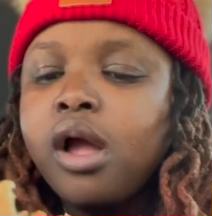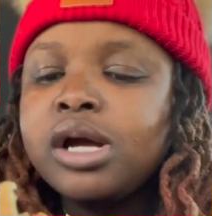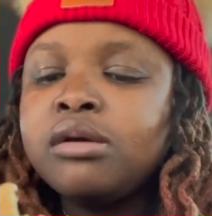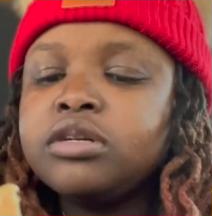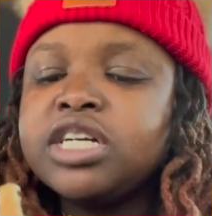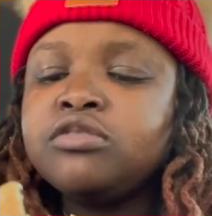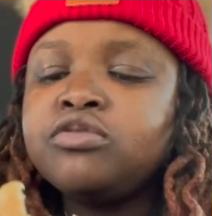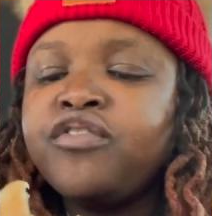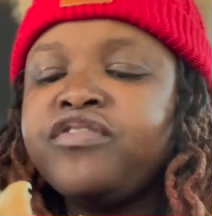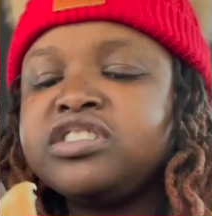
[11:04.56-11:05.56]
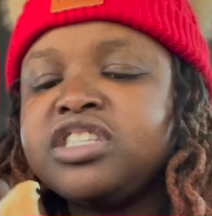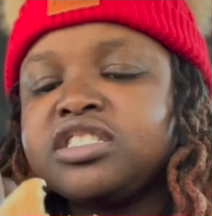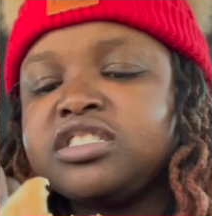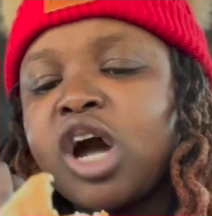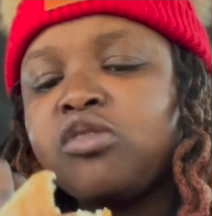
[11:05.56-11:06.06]
I don't know if it's the
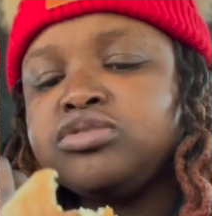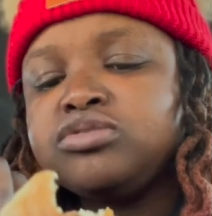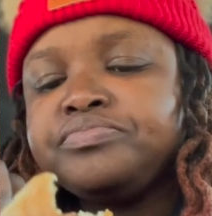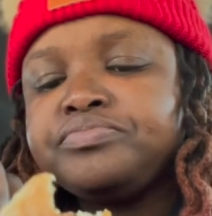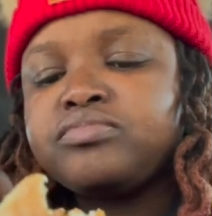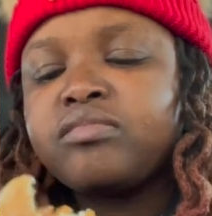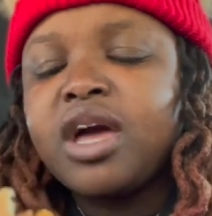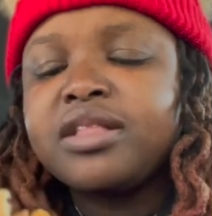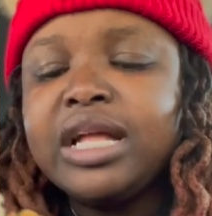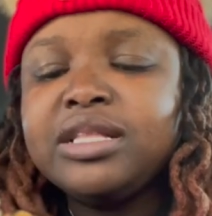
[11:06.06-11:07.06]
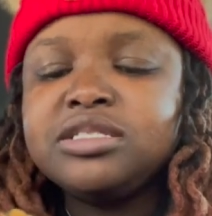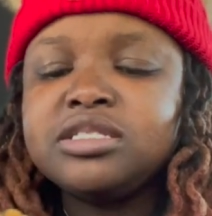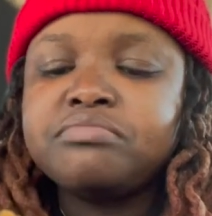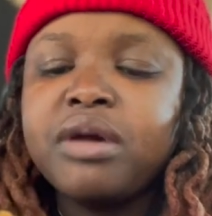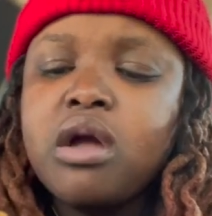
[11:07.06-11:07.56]
sauce. I think this
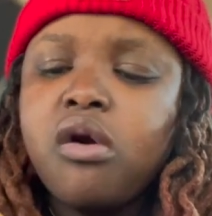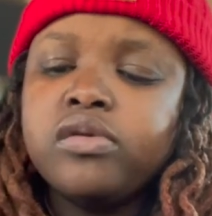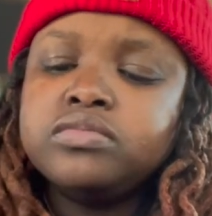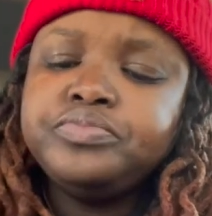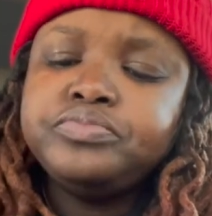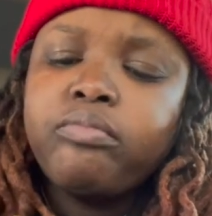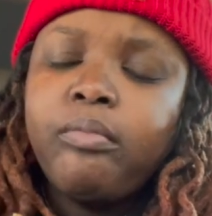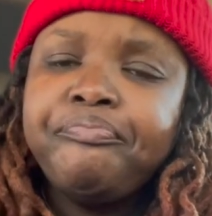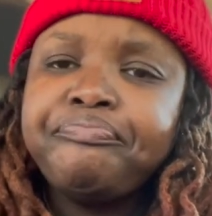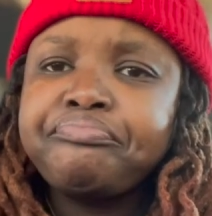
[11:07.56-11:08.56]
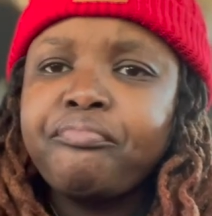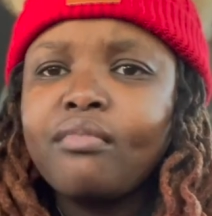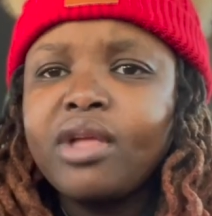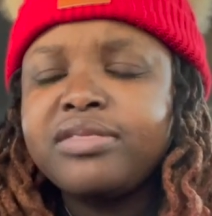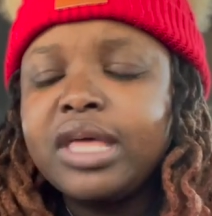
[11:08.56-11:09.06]
is mayo.
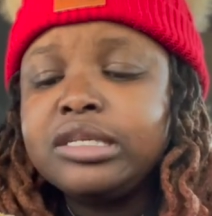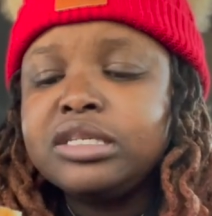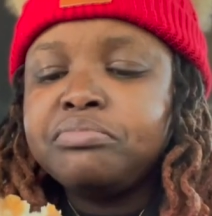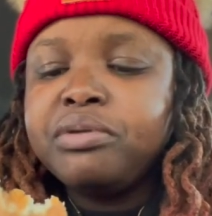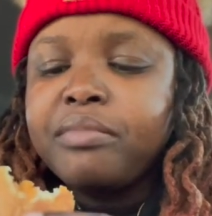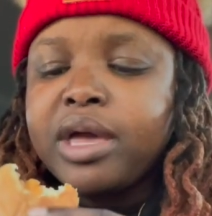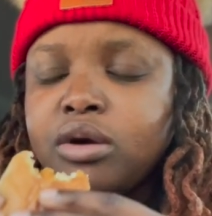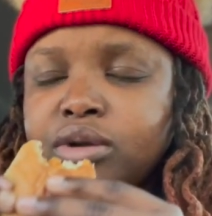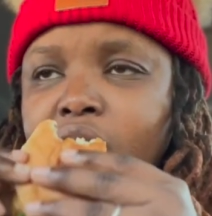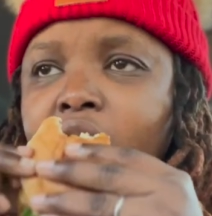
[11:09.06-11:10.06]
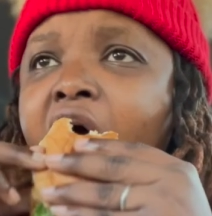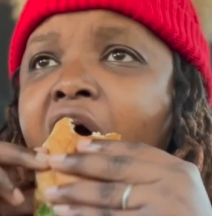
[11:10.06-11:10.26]
I think there's a put mayo now.